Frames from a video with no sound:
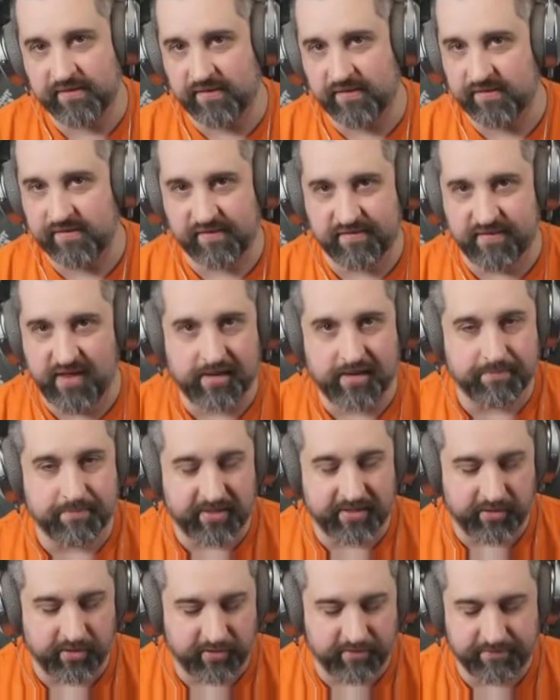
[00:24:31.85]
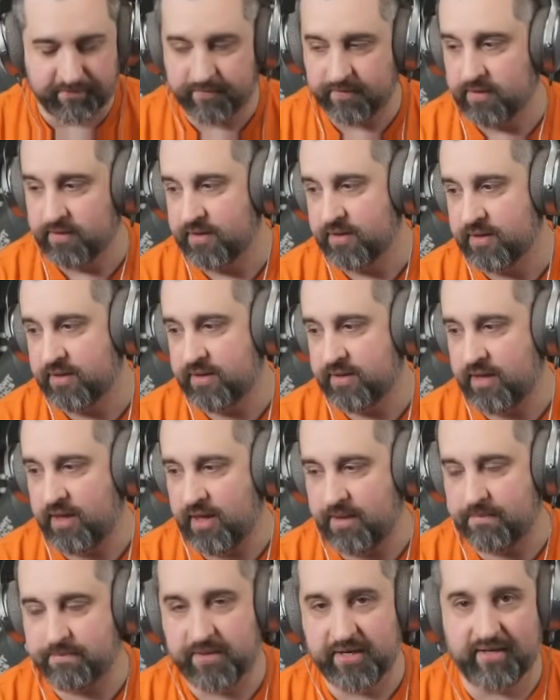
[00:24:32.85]
This is not a big nerf,
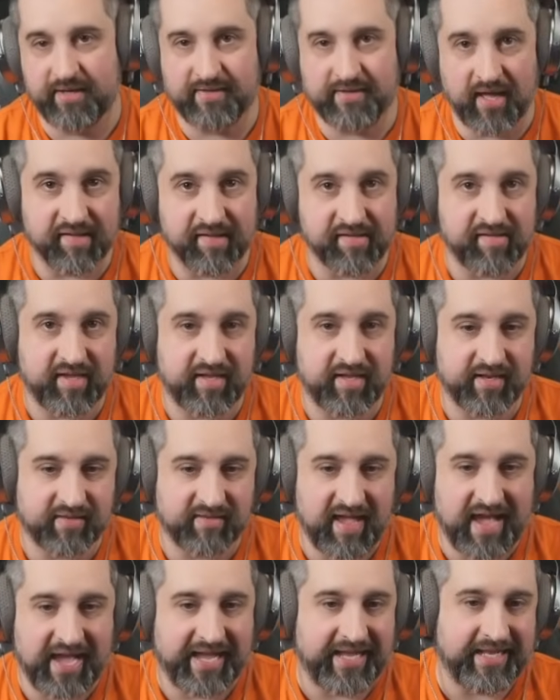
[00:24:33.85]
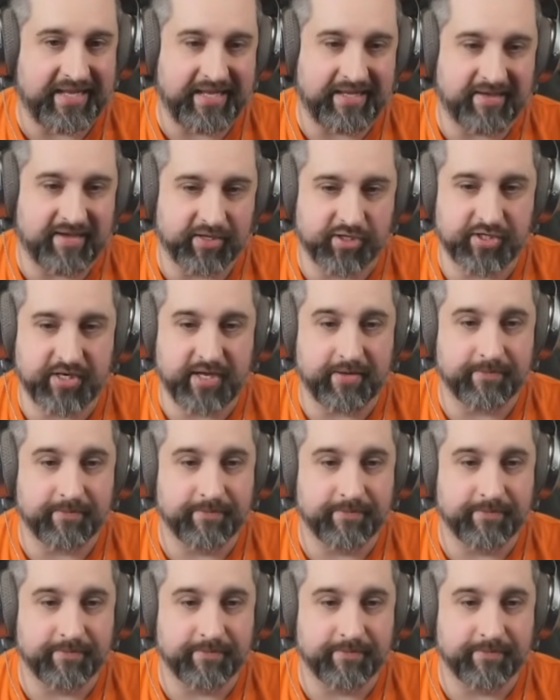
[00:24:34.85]
but he does need a tiny touchdown.